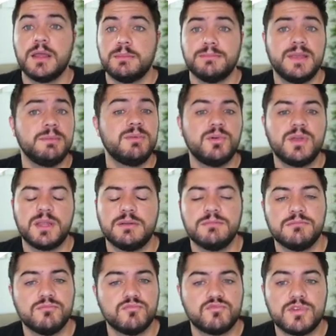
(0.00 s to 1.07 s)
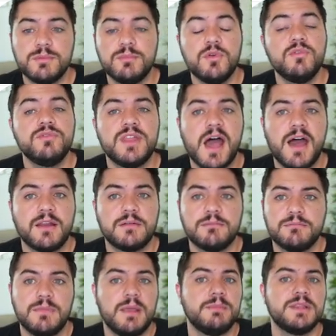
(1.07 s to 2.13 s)
Maybe we can remove that.
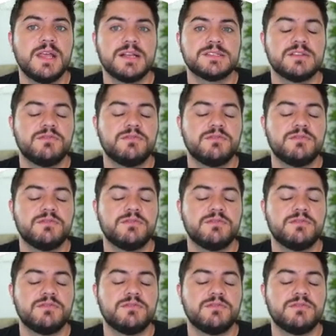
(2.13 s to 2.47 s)
Maybe that's a